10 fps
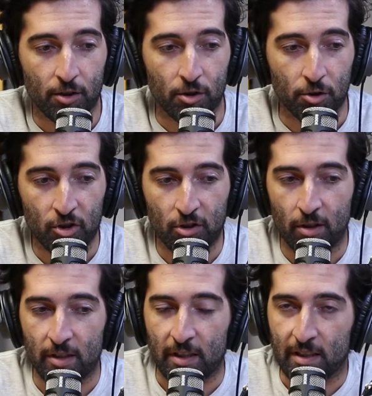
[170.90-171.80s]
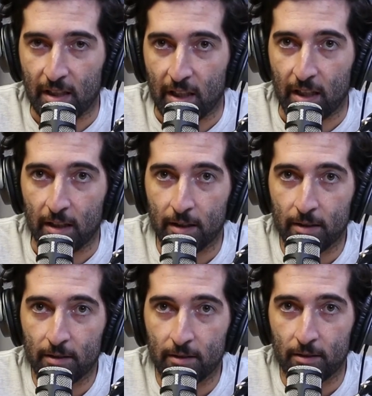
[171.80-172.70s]
You'll start to see
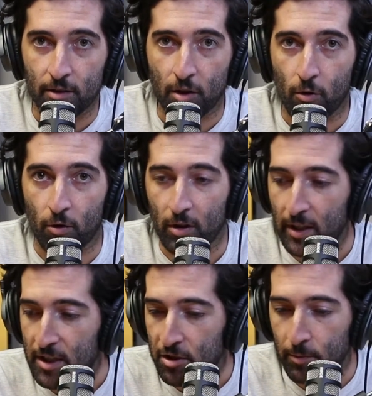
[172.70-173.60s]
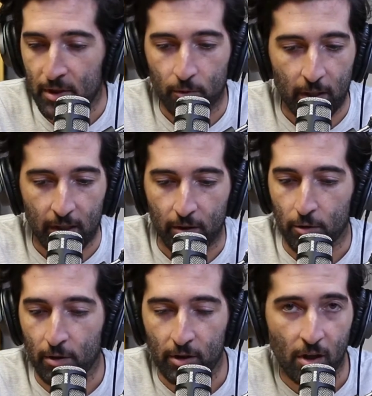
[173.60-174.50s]
the correlation between
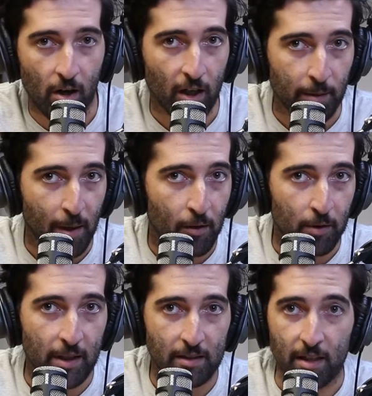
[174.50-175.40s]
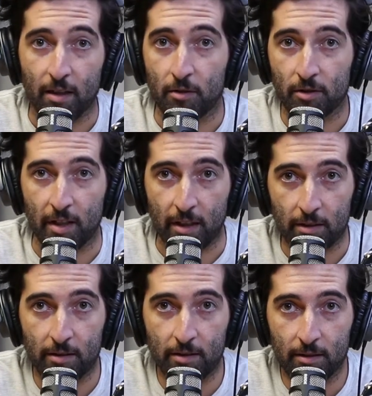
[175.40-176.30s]
who they're talking about when they say those
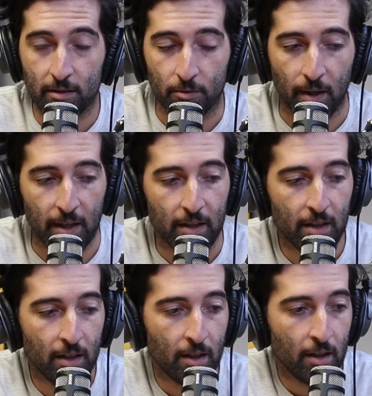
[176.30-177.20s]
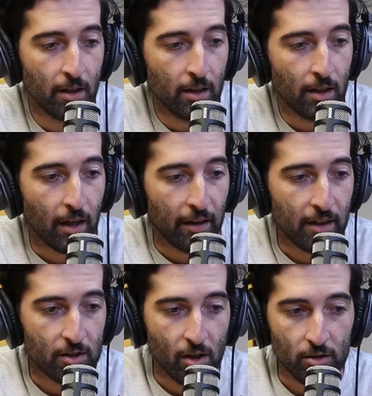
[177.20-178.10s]
things, right? I
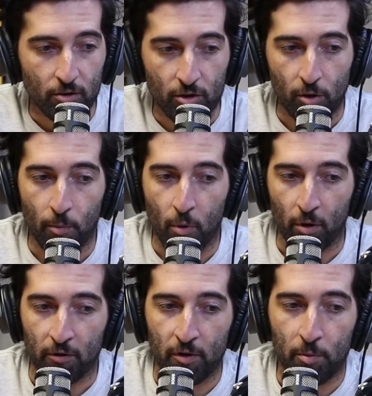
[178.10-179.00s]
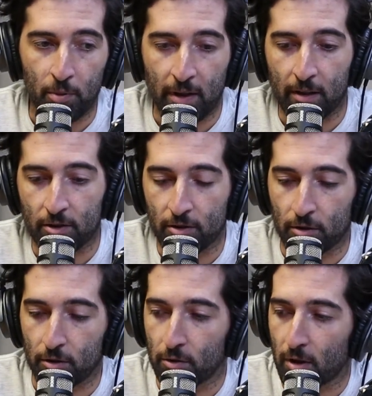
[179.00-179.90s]
think it's also so important for the players
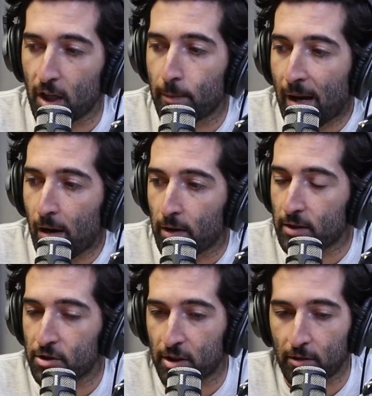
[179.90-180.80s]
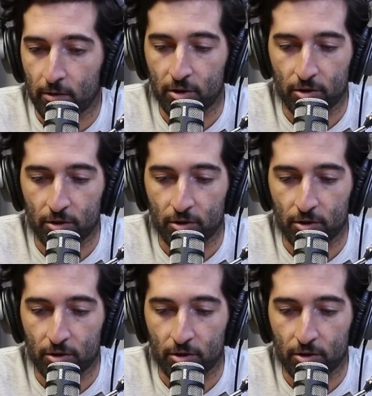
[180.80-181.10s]
to come out and share their